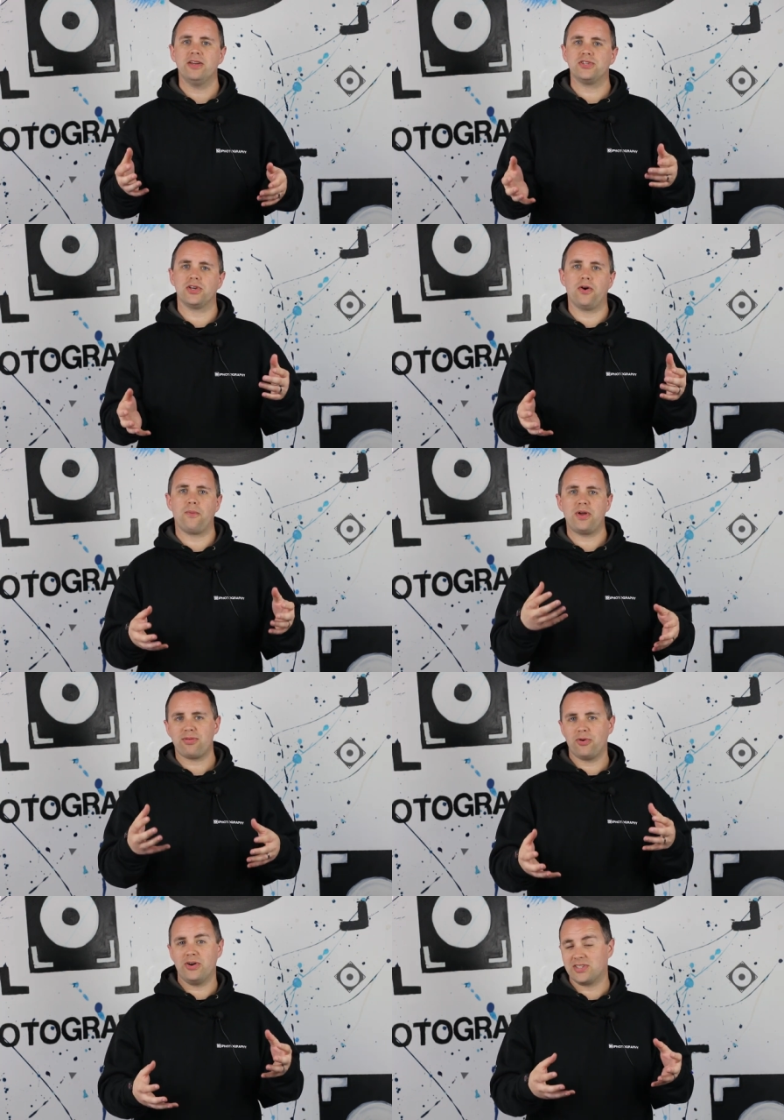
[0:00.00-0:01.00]
So we
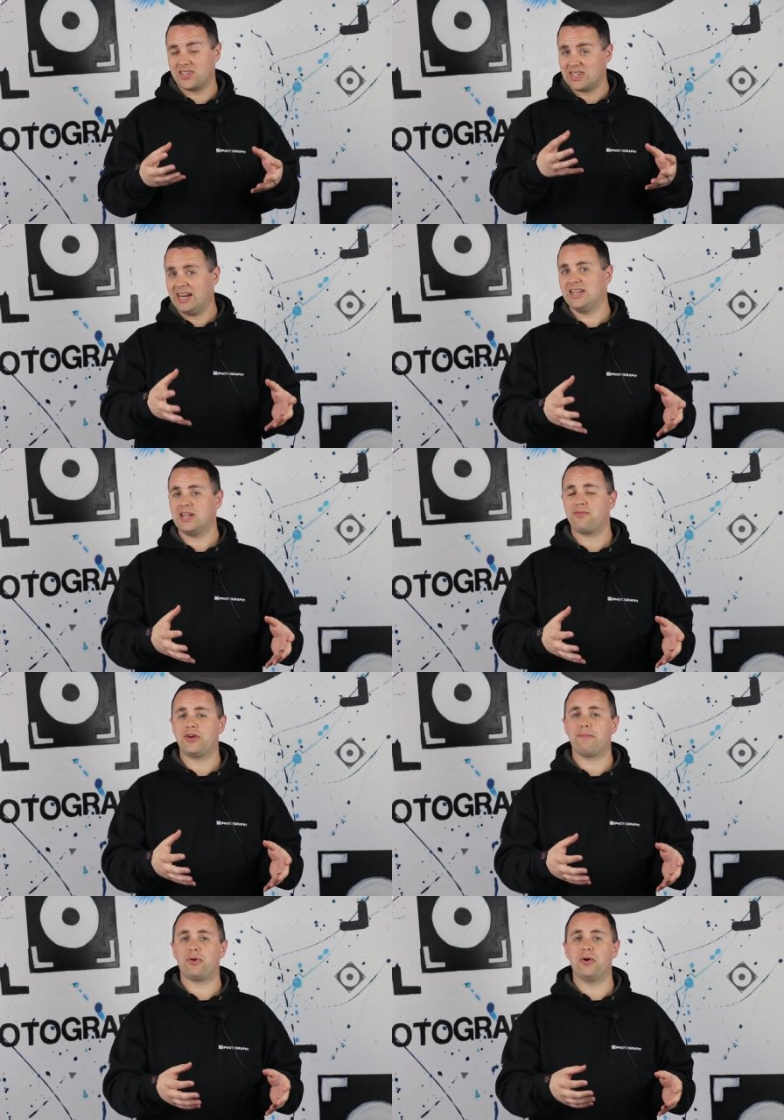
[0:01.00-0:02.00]
thought as a slightly
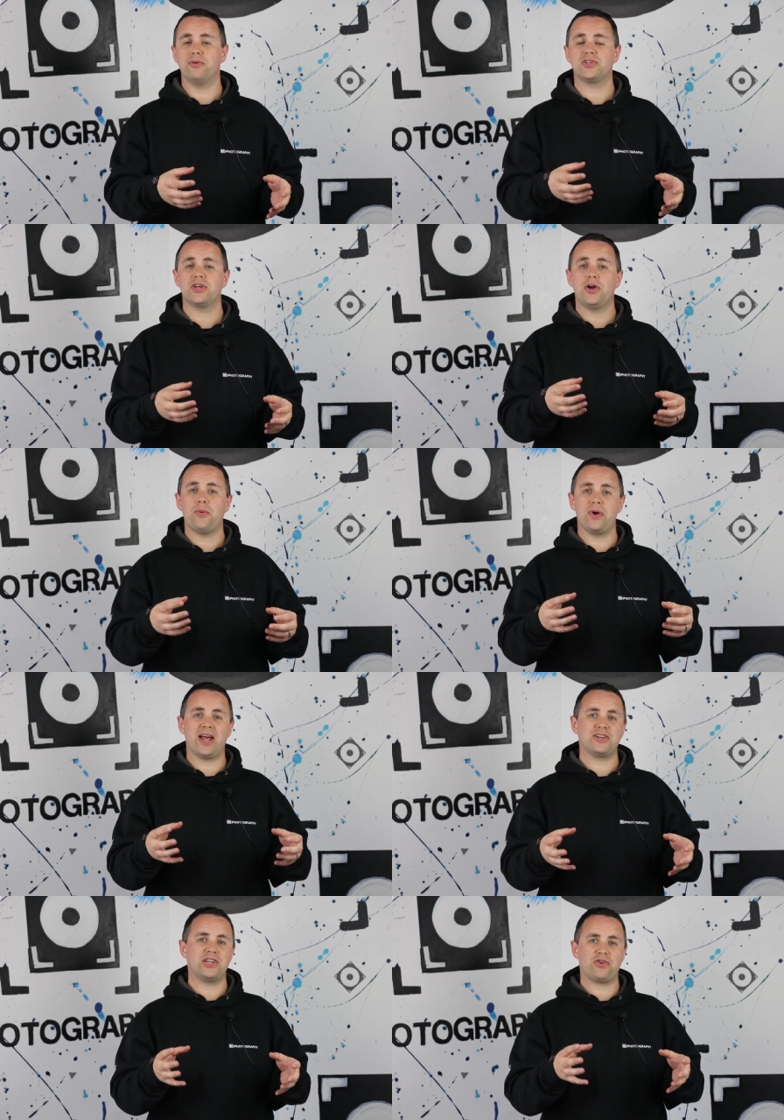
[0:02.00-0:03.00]
different approach, we'd
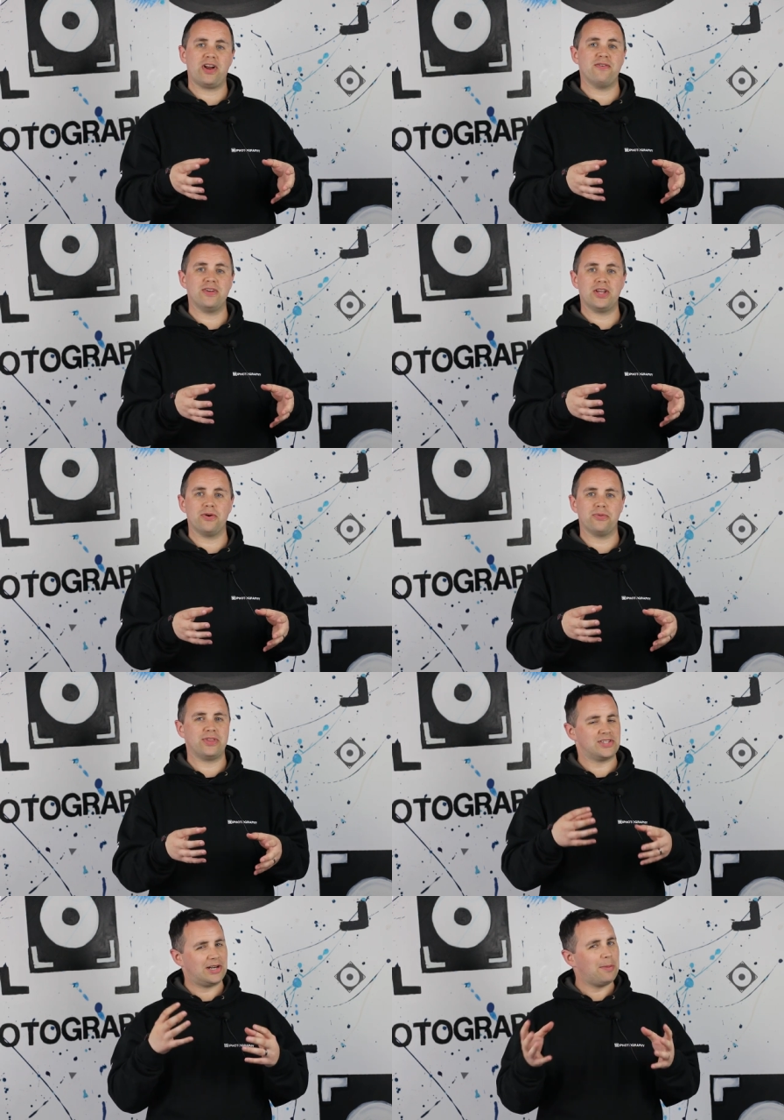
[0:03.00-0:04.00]
actually create a video
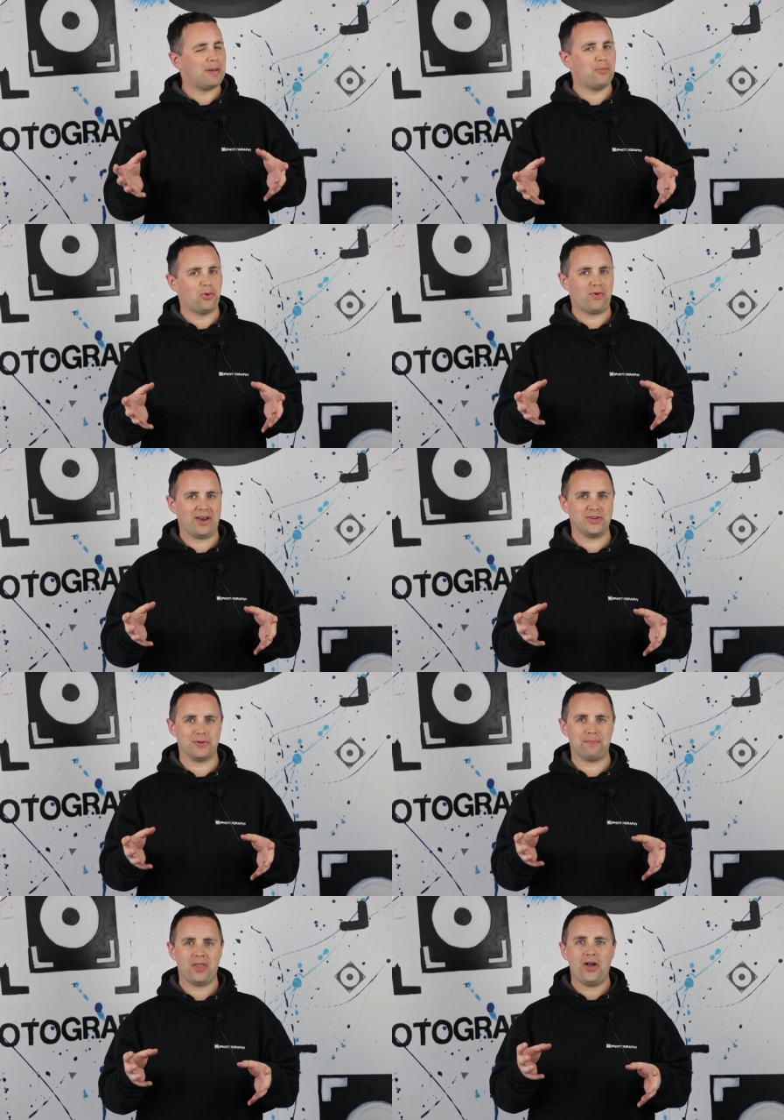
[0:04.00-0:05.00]
that's a little bit more
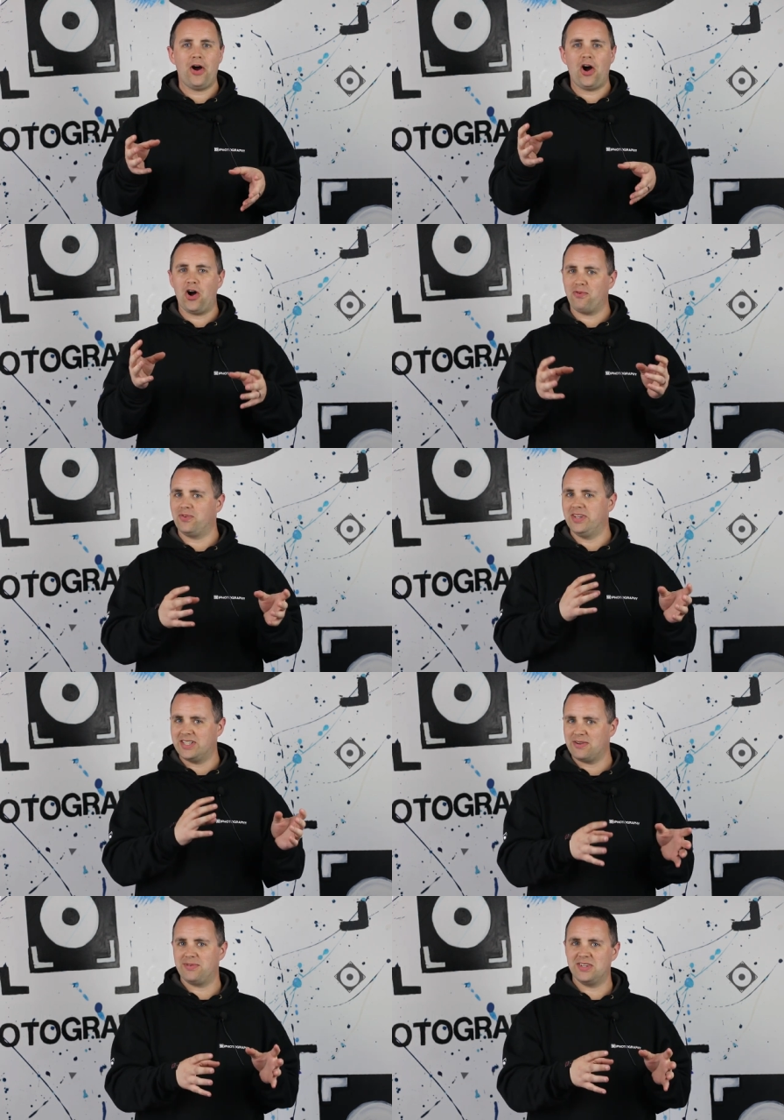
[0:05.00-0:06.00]
random, offering you
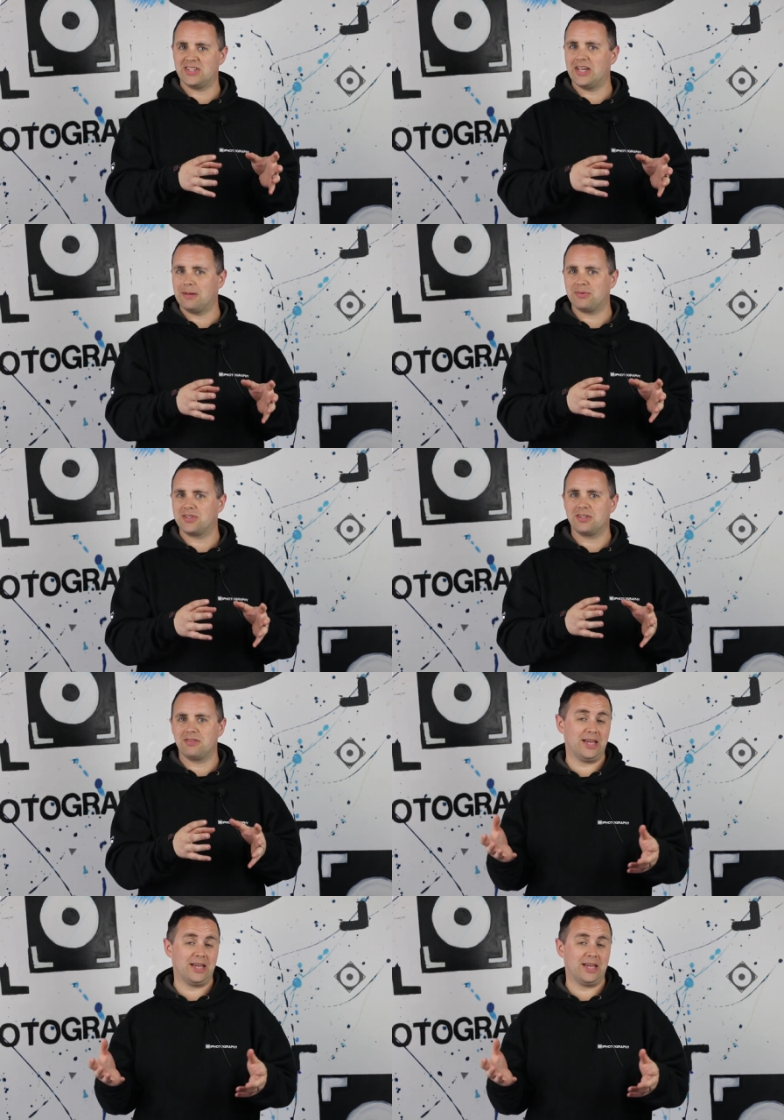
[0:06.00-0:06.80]
different tips.